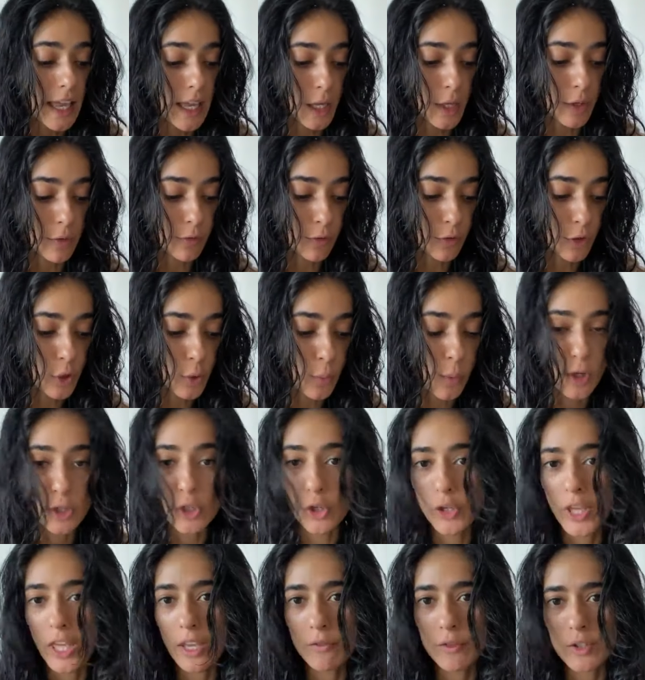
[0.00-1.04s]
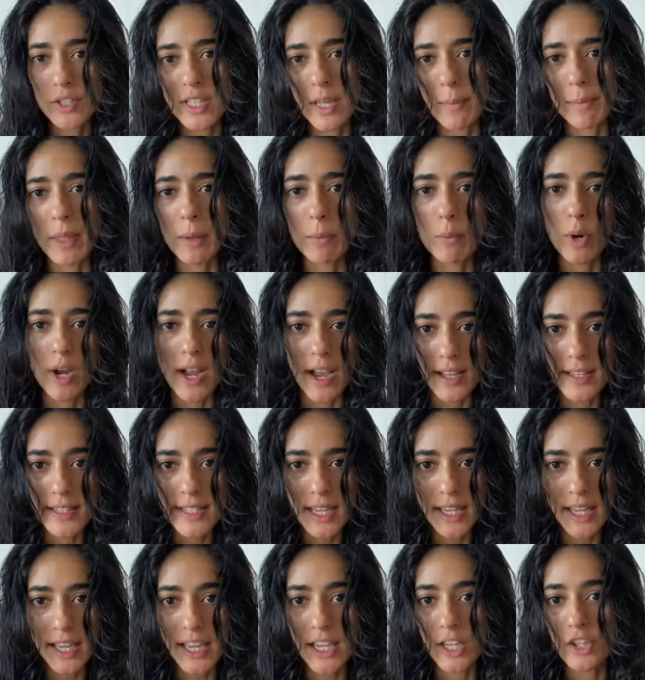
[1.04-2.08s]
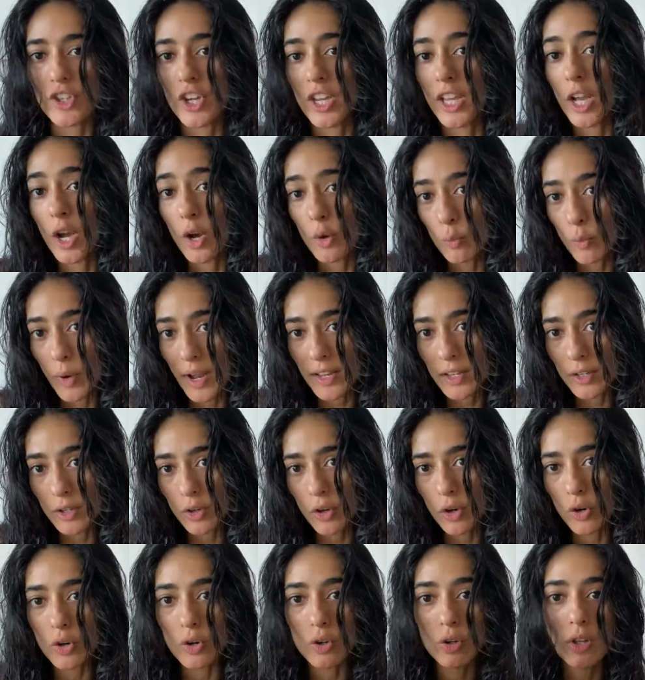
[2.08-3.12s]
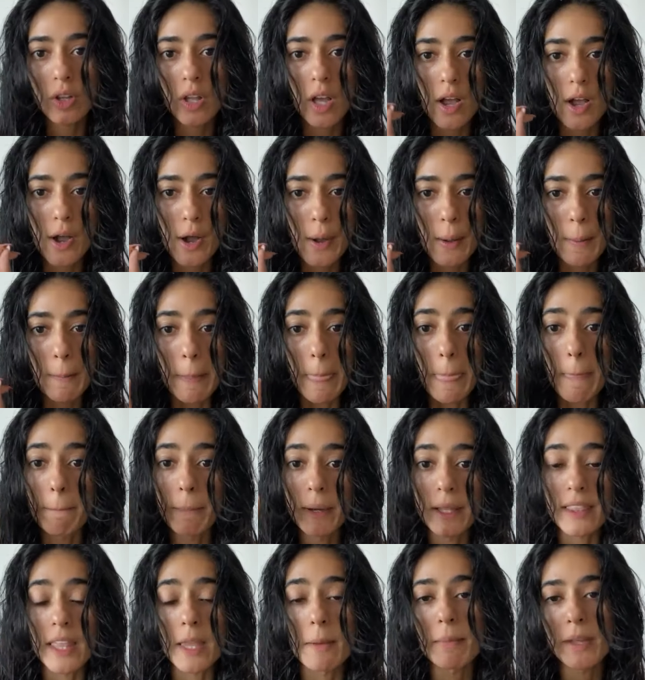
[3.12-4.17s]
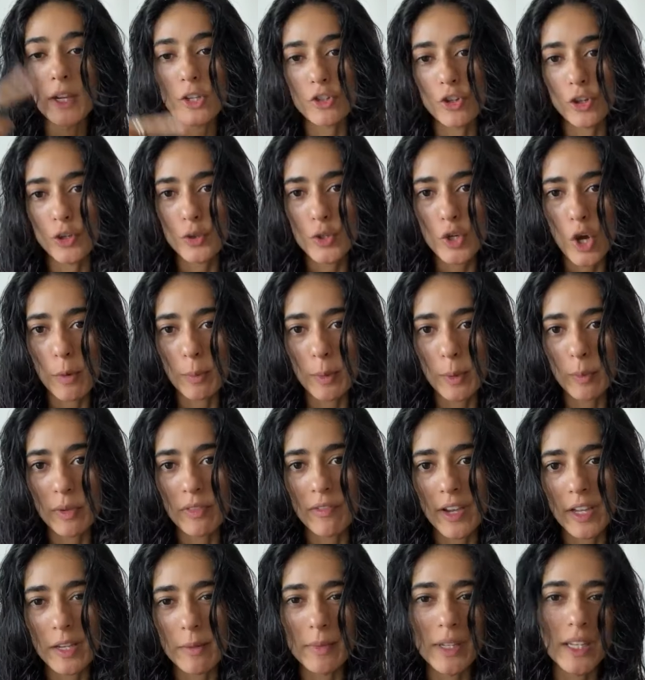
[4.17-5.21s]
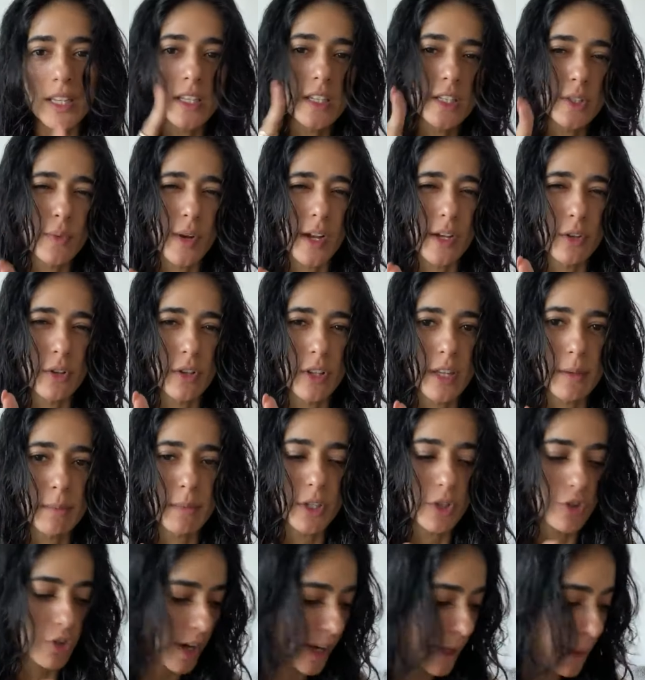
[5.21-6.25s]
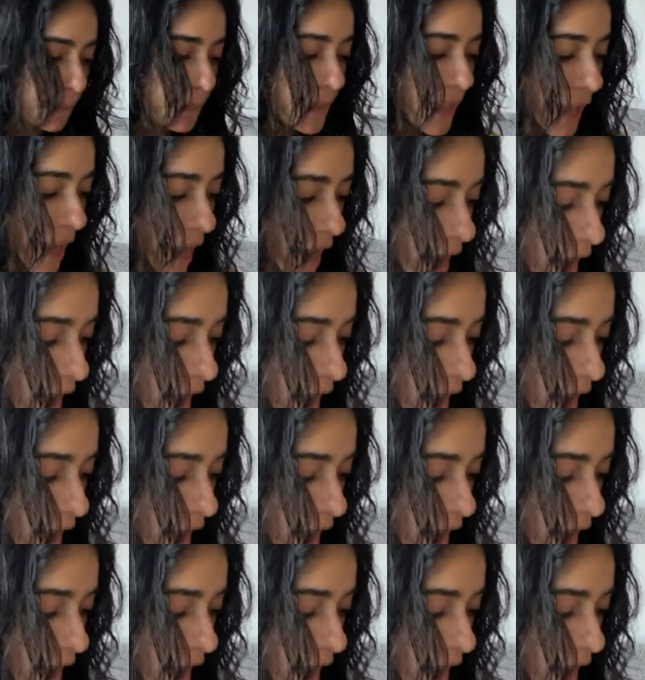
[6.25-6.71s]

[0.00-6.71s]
If you are looking for something more anti aging, a retinol, um, but then make sure you top it with vitamin E because retinol can be drying.